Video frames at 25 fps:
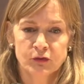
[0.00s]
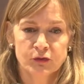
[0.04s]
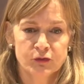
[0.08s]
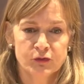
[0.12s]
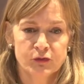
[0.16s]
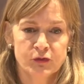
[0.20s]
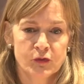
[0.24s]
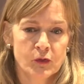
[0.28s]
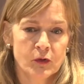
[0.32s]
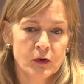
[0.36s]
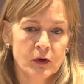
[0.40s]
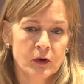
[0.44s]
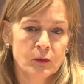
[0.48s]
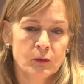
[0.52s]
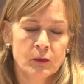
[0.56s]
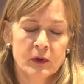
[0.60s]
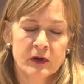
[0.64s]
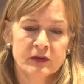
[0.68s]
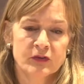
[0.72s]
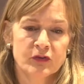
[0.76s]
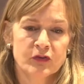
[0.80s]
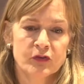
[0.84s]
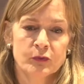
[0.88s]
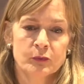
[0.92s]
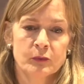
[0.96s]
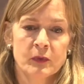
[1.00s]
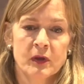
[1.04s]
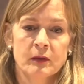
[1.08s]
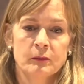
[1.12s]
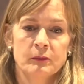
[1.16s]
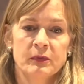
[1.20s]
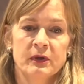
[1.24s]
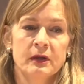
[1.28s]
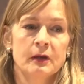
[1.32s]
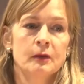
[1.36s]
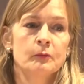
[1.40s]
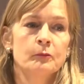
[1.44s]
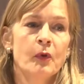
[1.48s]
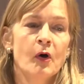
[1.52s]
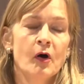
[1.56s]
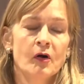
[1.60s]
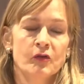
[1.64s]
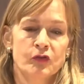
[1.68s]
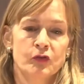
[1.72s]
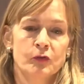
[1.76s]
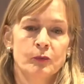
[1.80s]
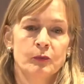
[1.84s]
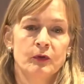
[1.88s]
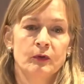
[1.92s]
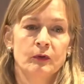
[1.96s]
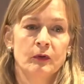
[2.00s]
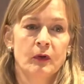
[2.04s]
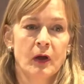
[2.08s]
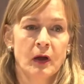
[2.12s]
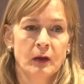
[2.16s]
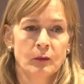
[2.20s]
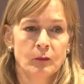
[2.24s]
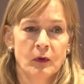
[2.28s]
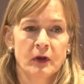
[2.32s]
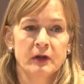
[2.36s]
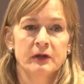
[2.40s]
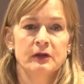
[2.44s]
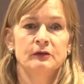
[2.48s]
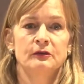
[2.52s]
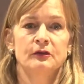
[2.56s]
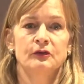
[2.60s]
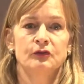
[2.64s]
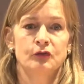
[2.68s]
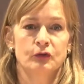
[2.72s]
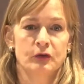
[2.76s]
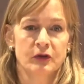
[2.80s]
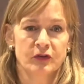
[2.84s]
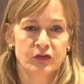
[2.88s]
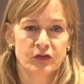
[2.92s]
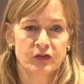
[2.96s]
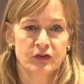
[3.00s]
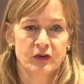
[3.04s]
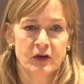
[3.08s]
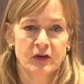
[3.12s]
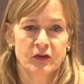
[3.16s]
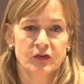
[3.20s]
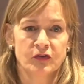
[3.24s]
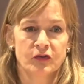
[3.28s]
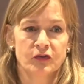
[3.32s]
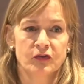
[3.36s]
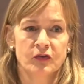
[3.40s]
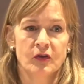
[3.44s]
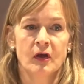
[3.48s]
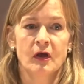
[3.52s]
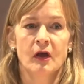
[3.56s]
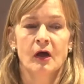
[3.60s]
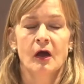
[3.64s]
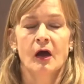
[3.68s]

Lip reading: for what's maybe impossible. I want you to trust us.